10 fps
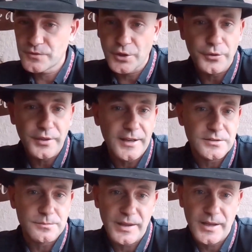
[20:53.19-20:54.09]

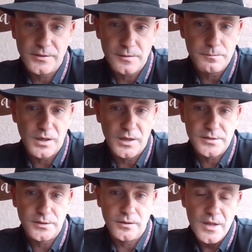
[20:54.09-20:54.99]
2,000 pounds of
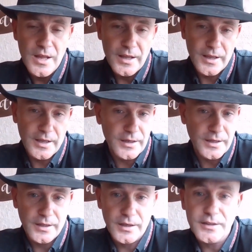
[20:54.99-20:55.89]
muscle in
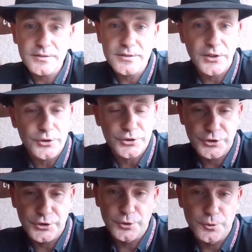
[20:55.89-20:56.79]
a steel
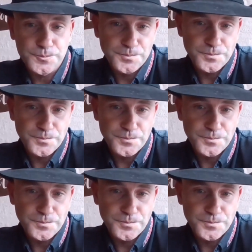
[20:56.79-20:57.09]
chute,